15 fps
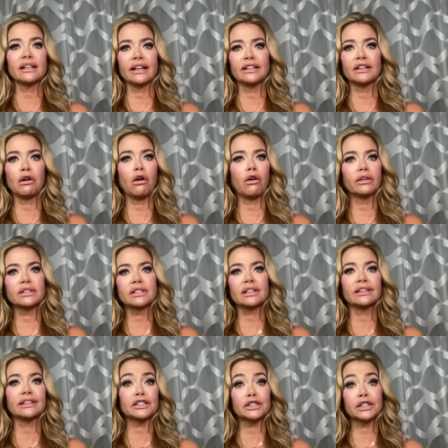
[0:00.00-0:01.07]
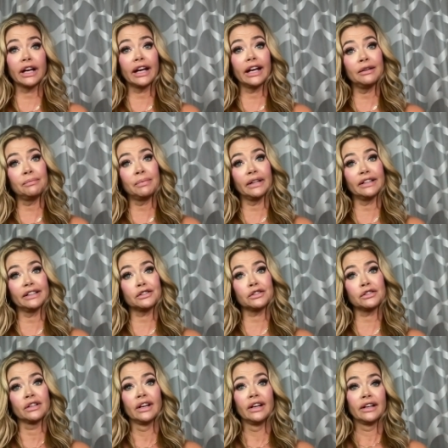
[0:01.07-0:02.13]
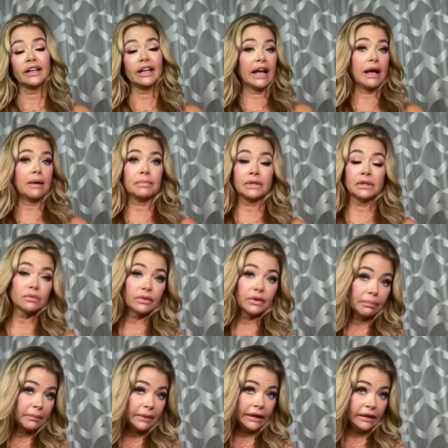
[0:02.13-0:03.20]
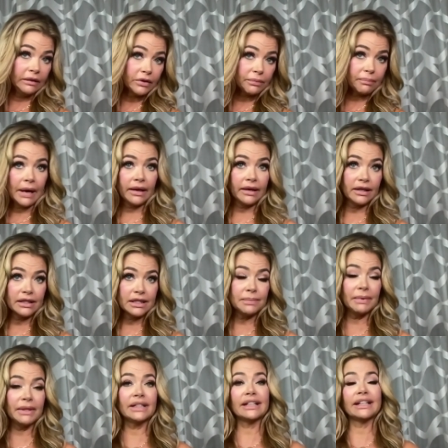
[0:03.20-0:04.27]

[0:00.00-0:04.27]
I know it's cliche, but it happens with me, with my husband.